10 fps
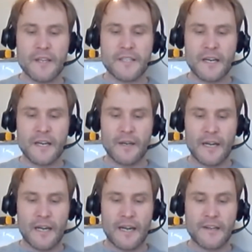So
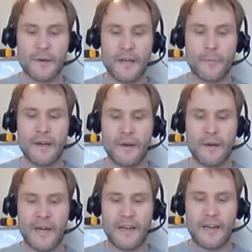you know,
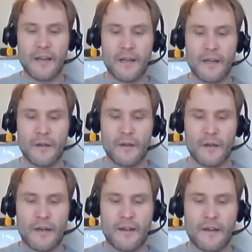we
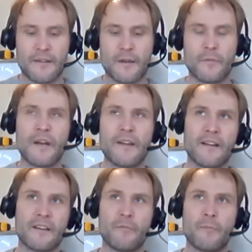as well as
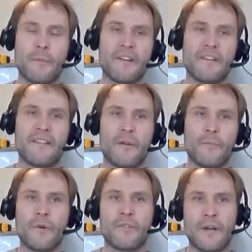asking for people's consent,
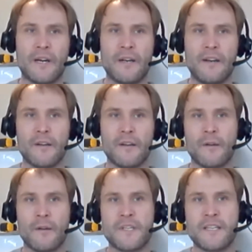we also include
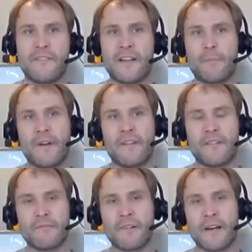an opportunity for that
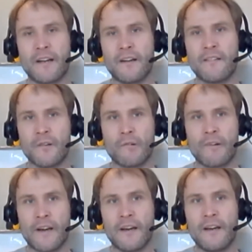person to write a nice
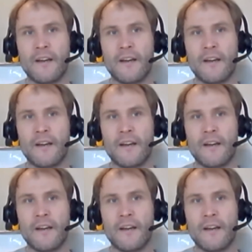story,